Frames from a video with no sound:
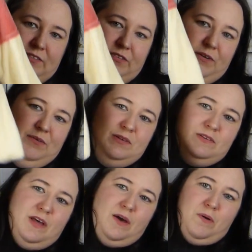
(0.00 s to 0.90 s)
I just thought it was
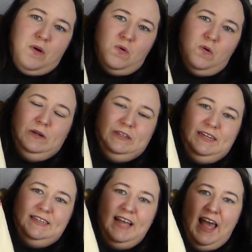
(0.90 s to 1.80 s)
so
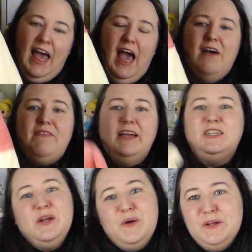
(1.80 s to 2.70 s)
gorgeous. I've
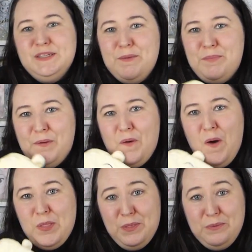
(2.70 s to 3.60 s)
actually also
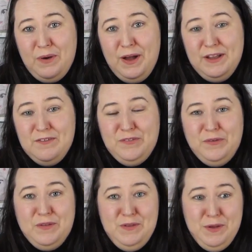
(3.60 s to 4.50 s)
bought another one
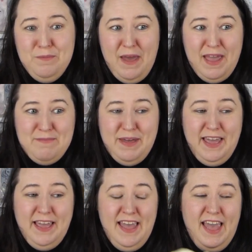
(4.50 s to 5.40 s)
for the new
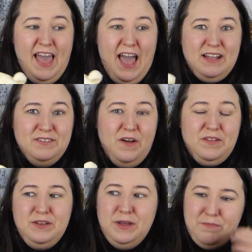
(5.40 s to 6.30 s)
baby, and I've
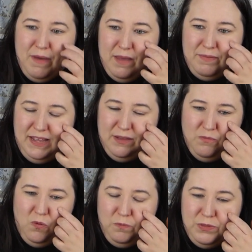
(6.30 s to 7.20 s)
got the new baby
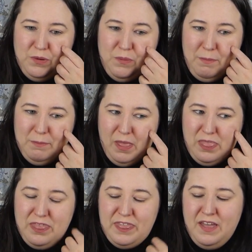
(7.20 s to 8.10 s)
in up to 1
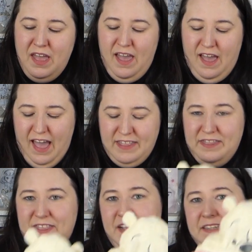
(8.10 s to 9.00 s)
month, and